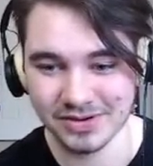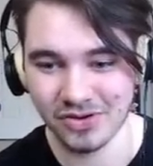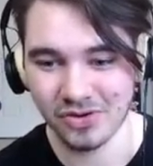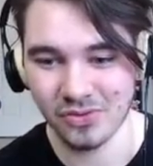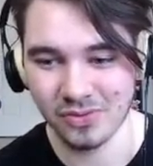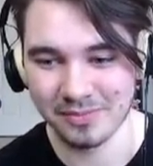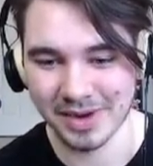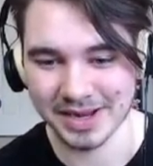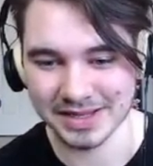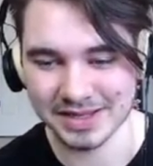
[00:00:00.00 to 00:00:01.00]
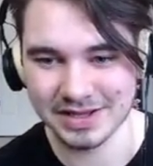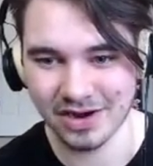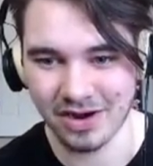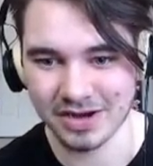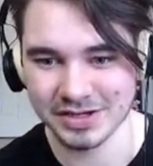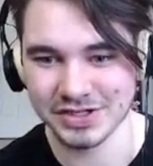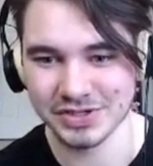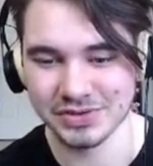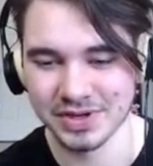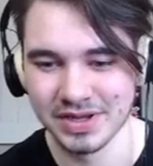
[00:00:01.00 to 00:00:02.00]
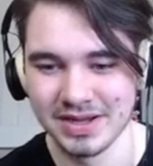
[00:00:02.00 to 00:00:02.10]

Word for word: Oh my god, dude.